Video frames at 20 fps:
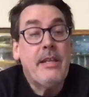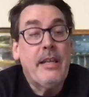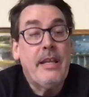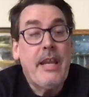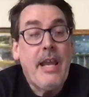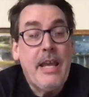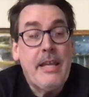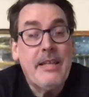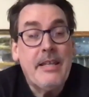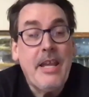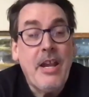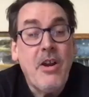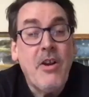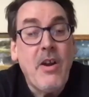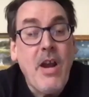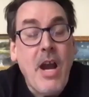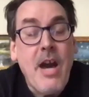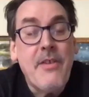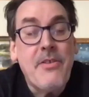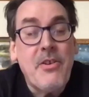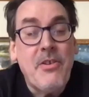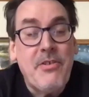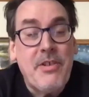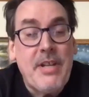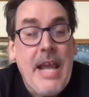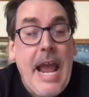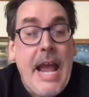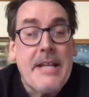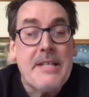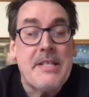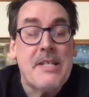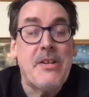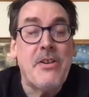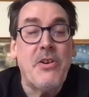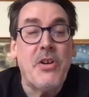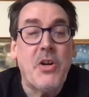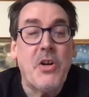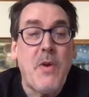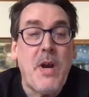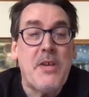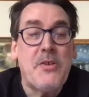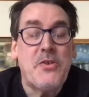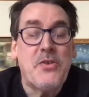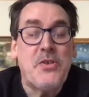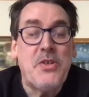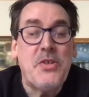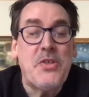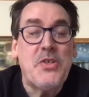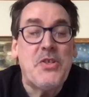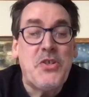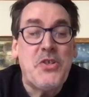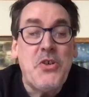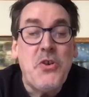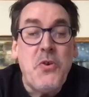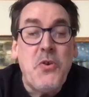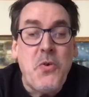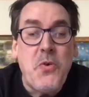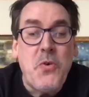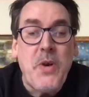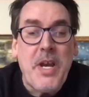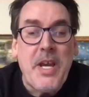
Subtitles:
And there are other nastier questions too,